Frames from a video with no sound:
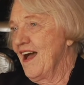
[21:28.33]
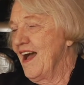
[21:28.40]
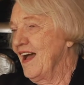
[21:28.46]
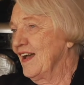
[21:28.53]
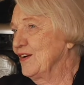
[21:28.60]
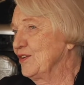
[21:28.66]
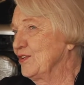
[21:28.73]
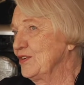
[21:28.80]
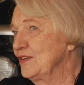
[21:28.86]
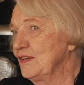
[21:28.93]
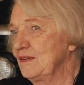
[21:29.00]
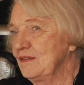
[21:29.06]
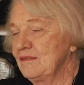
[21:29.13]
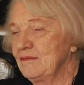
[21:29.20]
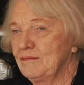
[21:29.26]
I
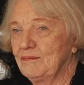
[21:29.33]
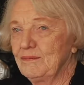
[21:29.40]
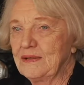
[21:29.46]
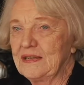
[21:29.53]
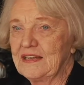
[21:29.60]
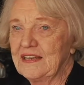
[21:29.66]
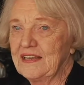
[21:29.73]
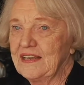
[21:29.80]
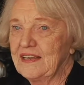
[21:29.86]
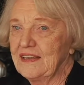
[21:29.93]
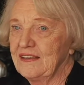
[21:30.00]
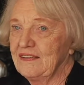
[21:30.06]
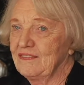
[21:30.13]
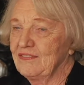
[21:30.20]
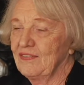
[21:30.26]
couldn't
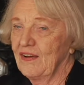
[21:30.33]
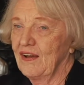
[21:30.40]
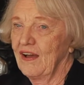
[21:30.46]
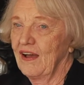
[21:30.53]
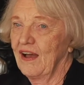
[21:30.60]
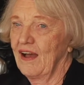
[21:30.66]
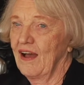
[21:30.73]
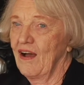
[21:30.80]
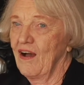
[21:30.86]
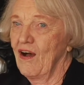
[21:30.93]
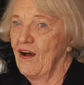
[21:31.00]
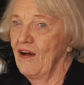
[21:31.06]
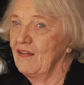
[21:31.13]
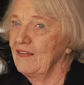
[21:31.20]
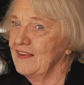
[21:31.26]
believe
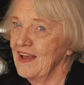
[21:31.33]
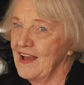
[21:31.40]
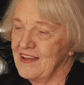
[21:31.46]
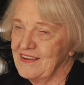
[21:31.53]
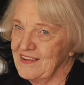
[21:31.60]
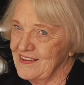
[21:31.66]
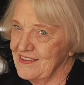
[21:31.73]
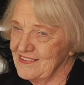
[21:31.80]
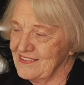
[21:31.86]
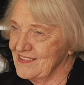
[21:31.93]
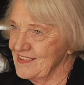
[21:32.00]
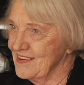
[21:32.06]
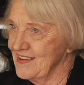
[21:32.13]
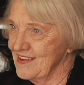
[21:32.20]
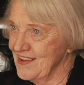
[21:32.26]
all the ideas
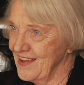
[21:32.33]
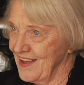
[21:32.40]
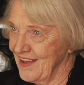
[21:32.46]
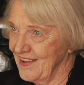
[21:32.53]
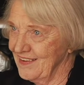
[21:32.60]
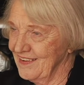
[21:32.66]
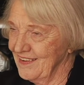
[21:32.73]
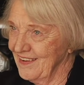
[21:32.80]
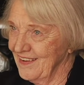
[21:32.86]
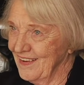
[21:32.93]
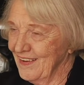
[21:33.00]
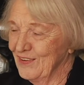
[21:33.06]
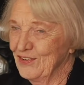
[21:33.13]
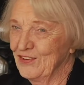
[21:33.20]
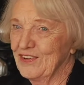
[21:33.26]
that he had
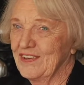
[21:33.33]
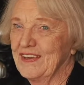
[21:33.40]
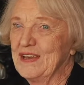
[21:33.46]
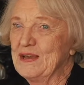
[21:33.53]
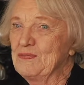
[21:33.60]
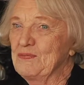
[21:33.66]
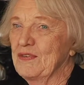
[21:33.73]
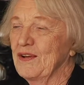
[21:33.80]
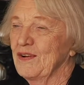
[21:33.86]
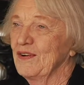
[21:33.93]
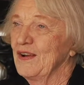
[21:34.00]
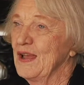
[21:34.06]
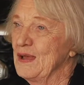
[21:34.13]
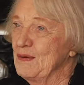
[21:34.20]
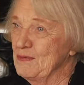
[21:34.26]
to keep their
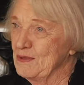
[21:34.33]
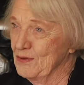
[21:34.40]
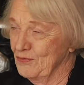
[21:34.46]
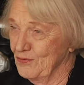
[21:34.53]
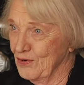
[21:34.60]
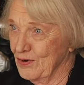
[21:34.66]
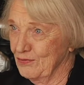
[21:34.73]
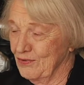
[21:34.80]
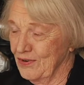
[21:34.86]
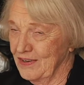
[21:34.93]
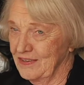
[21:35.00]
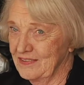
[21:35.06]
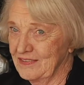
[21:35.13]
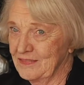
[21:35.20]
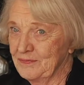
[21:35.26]
name in the
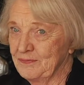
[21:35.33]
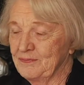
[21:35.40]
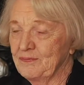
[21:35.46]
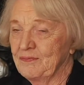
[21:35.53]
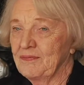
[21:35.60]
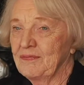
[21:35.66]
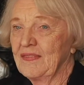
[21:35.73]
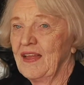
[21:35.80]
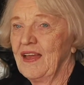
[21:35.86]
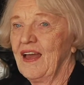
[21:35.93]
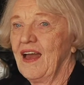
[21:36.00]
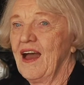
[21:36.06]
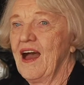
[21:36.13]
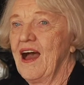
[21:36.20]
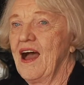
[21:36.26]
forefront.
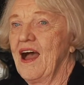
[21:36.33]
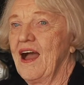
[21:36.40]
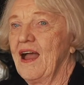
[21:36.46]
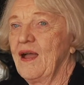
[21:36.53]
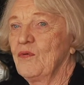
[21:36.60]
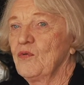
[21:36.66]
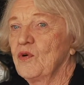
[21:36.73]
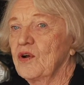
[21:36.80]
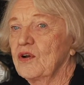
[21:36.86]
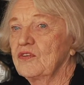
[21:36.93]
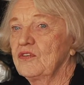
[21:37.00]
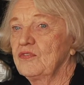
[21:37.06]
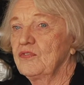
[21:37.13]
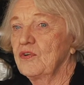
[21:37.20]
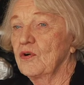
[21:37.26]
I
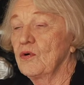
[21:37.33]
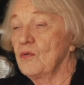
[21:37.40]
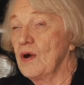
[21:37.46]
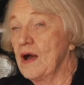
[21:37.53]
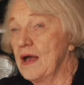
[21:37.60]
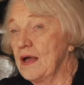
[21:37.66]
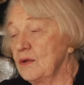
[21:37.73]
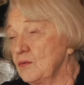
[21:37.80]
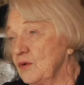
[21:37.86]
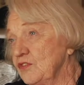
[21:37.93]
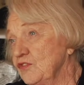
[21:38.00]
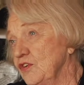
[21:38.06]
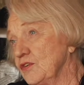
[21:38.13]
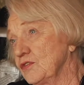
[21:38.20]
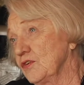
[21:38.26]
worked for a while
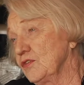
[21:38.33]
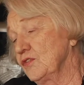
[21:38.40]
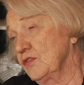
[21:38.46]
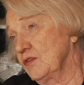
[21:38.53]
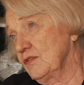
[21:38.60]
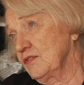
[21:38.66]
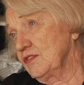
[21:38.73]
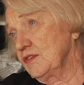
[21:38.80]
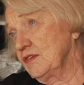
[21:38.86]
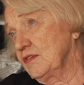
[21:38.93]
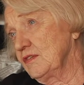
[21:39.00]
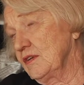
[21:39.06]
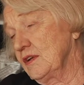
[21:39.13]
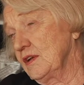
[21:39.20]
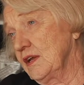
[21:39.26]
with Children's
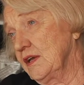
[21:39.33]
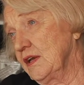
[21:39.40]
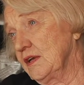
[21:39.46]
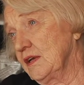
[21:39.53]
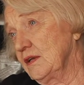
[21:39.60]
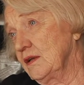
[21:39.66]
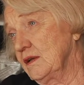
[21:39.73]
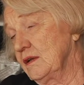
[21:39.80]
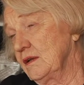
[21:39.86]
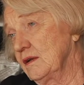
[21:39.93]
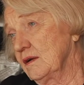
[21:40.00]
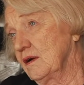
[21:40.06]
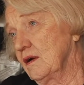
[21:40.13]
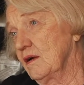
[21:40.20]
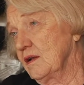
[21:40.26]
Services in Lincoln,
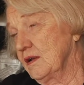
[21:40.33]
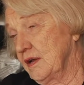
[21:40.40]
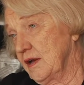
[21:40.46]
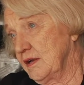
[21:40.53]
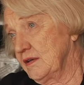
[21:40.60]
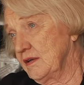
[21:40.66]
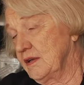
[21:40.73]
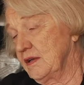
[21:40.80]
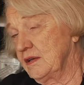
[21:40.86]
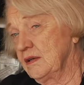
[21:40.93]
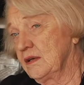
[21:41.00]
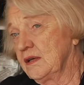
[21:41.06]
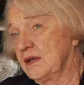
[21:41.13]
Carl and I did,